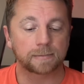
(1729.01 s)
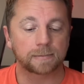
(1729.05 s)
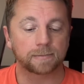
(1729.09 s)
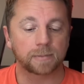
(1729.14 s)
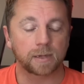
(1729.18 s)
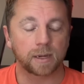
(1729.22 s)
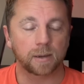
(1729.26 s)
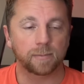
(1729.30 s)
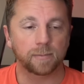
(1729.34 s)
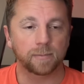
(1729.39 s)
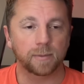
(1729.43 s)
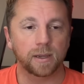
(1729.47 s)

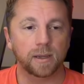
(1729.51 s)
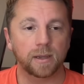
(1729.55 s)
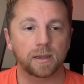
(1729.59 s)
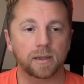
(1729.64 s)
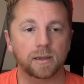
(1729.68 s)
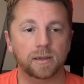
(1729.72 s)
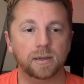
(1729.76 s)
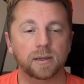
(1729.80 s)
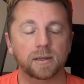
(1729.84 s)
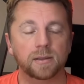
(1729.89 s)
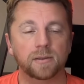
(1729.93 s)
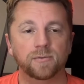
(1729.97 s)
I
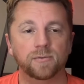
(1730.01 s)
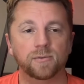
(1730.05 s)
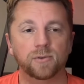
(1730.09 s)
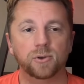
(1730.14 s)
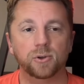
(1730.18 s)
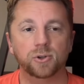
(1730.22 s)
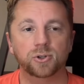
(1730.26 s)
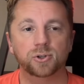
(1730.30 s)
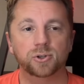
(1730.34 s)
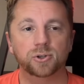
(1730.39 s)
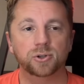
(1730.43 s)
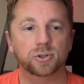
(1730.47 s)
may in the
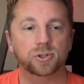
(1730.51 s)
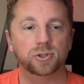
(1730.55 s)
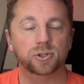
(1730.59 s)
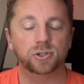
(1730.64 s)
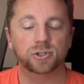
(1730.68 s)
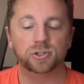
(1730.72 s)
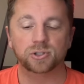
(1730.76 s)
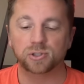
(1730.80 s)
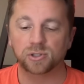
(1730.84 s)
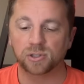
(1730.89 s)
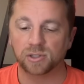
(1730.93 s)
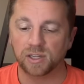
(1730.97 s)
future
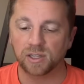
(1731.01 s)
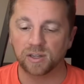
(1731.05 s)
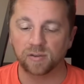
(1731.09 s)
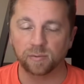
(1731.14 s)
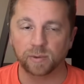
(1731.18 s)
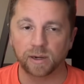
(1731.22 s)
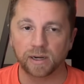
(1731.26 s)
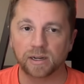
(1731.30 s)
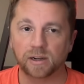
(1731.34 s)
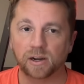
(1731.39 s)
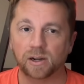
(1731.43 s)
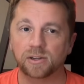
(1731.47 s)
just leave
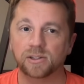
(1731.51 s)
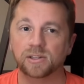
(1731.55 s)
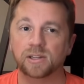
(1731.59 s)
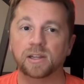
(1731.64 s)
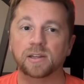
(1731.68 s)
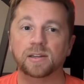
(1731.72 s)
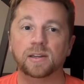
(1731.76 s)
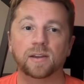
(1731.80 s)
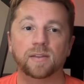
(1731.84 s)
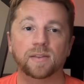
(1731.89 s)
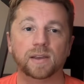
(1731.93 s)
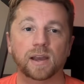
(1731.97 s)
my
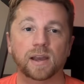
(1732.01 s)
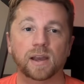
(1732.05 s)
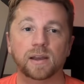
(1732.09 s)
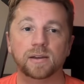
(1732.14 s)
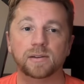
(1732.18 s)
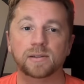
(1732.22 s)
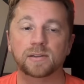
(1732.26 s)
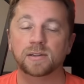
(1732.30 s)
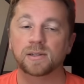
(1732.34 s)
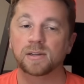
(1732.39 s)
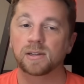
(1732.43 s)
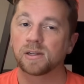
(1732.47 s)
content at
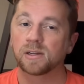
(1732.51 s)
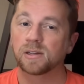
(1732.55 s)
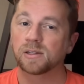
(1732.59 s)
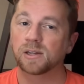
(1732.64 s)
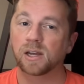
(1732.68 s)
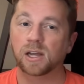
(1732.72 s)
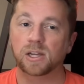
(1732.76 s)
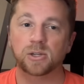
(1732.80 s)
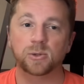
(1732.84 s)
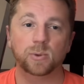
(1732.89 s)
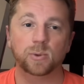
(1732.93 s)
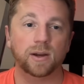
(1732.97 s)
that,
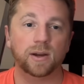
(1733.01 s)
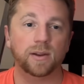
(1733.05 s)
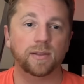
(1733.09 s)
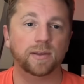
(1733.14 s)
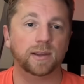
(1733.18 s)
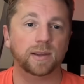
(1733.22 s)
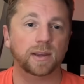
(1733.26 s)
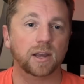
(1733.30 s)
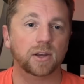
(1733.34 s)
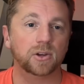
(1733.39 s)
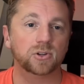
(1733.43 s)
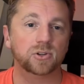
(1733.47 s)
not do
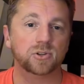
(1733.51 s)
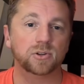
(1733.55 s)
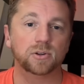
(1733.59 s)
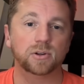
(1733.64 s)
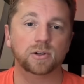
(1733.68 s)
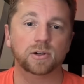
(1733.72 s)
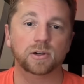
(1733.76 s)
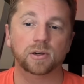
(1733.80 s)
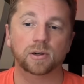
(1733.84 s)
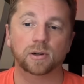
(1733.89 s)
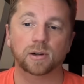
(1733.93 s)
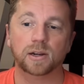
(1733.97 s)
anything extra
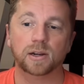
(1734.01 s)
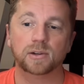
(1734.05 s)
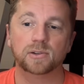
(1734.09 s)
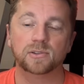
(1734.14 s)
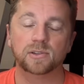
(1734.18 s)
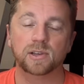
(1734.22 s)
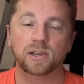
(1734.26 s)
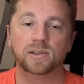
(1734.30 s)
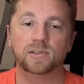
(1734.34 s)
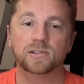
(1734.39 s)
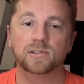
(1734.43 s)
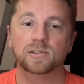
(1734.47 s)
or
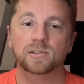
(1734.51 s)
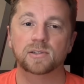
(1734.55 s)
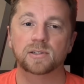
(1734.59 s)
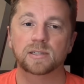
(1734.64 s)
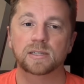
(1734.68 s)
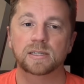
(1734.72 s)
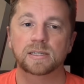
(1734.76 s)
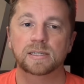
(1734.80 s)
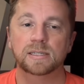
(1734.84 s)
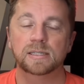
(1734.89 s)
excess.